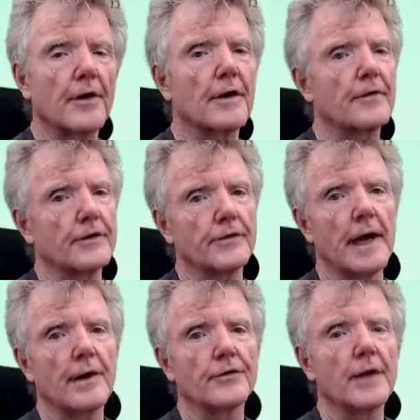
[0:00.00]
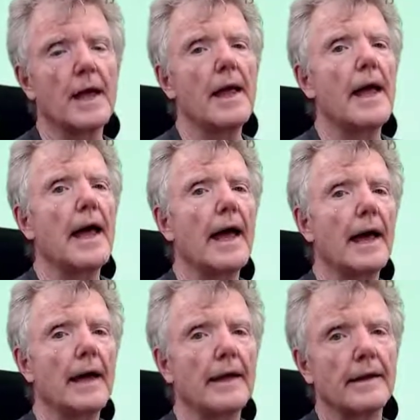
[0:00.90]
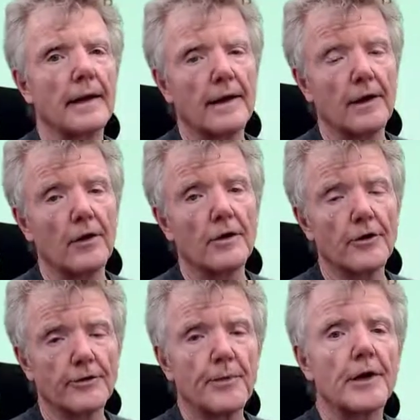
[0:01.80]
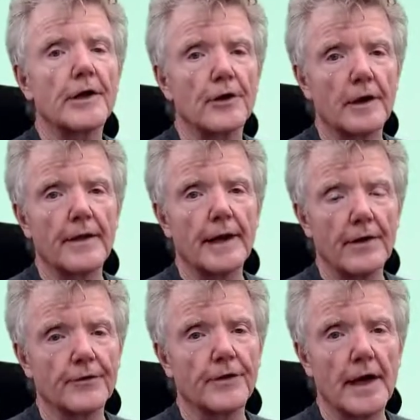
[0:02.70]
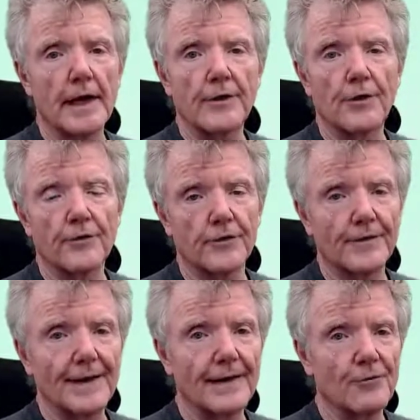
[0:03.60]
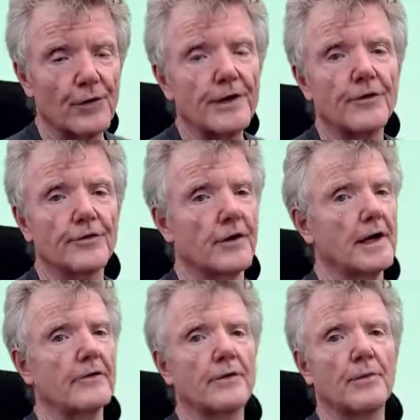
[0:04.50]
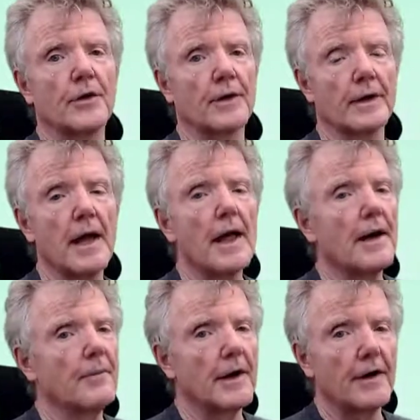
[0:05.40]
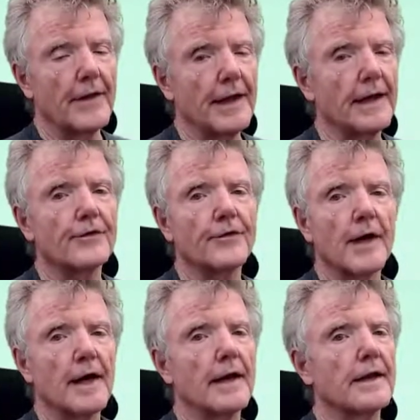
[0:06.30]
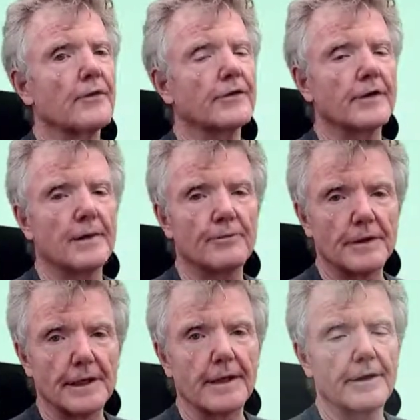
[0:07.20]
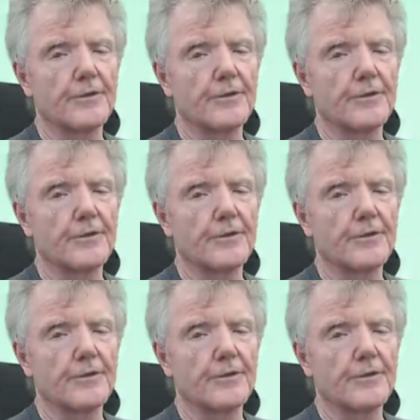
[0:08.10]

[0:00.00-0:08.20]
on this house, and, you know, it looks pretty good on the outside. Notice that the windows aren't even broken. But on the inside, it was completely